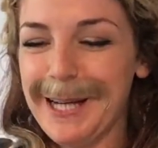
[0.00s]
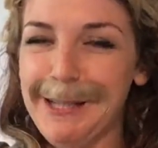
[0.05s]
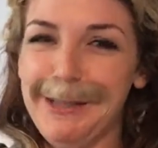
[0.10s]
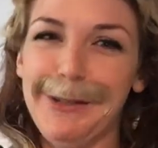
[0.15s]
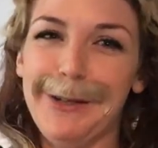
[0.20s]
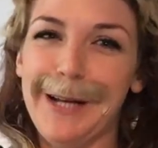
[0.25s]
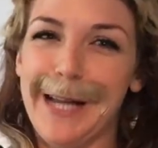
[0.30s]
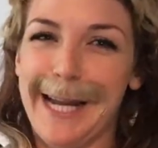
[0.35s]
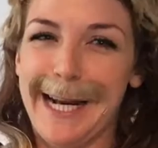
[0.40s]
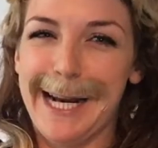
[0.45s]
I
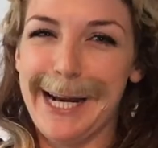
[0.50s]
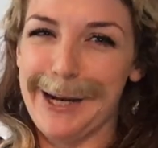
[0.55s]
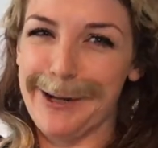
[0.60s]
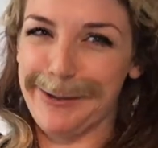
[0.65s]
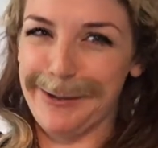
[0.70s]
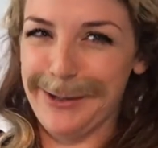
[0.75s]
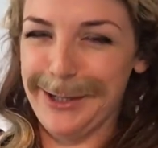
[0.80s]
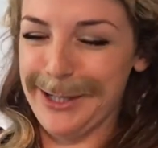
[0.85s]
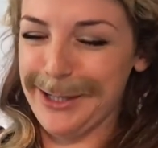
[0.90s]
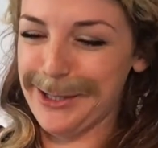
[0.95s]
do like
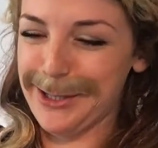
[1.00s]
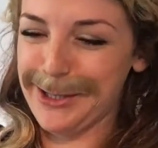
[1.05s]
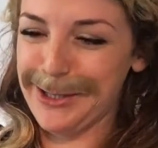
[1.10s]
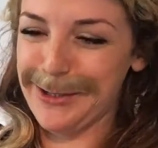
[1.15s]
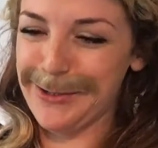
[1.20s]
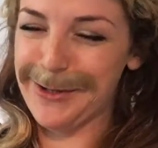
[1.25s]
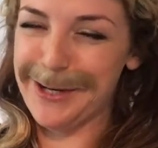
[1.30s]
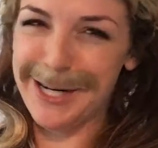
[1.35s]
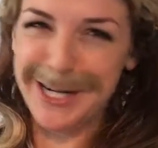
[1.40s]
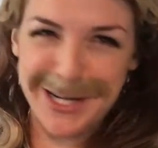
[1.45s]
how it's
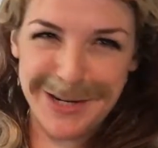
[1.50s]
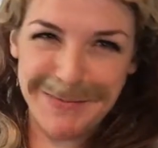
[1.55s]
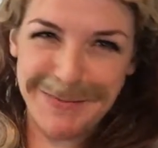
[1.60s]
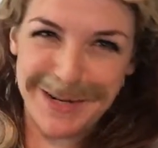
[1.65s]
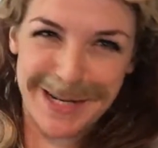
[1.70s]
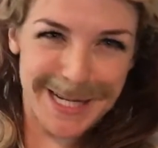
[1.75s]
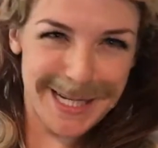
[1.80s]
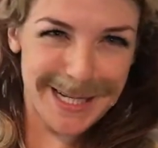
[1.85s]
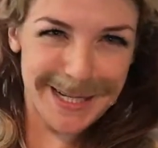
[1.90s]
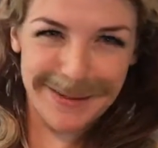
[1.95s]
so
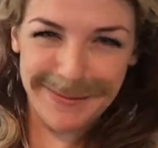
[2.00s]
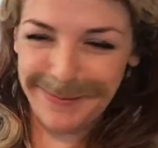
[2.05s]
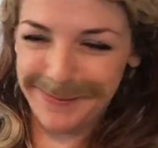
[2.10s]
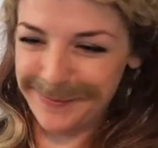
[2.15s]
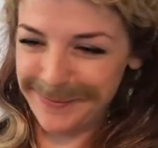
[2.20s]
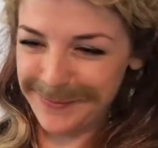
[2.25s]
humbling.